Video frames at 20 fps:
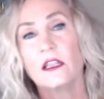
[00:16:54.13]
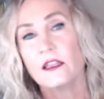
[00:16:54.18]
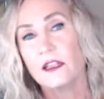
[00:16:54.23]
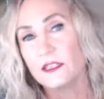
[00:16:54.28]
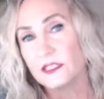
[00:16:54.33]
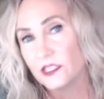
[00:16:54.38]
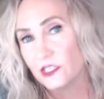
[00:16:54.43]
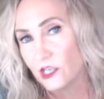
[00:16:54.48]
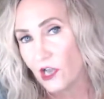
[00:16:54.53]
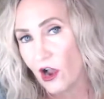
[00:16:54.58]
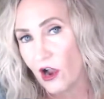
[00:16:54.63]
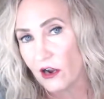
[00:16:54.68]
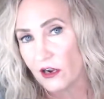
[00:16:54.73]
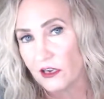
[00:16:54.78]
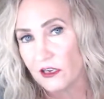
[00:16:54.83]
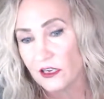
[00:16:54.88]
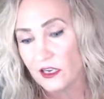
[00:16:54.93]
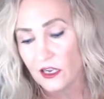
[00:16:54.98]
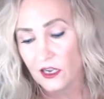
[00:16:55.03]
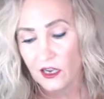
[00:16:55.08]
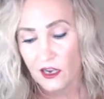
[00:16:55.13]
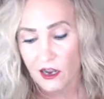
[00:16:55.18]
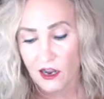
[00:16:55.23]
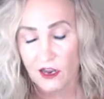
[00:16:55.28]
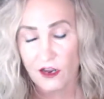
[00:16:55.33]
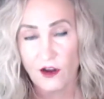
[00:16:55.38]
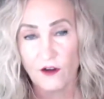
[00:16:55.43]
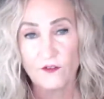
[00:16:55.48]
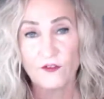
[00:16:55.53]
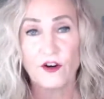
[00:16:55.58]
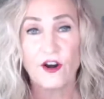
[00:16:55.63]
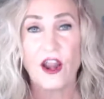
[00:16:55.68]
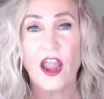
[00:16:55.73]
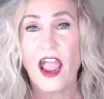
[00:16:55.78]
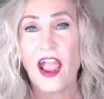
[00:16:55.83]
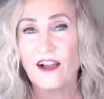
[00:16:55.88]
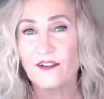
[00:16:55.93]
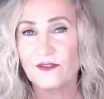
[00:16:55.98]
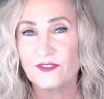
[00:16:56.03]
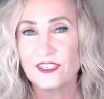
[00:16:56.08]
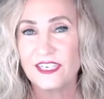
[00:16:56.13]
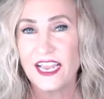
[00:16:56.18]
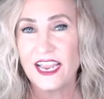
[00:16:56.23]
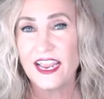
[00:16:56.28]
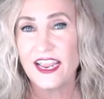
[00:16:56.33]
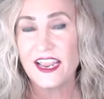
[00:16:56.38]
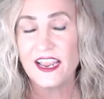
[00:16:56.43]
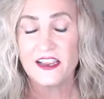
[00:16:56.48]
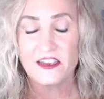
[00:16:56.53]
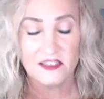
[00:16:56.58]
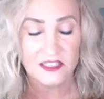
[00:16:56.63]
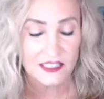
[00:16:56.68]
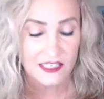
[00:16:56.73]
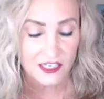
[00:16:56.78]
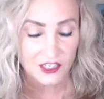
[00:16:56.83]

let's talk. I offer a half-day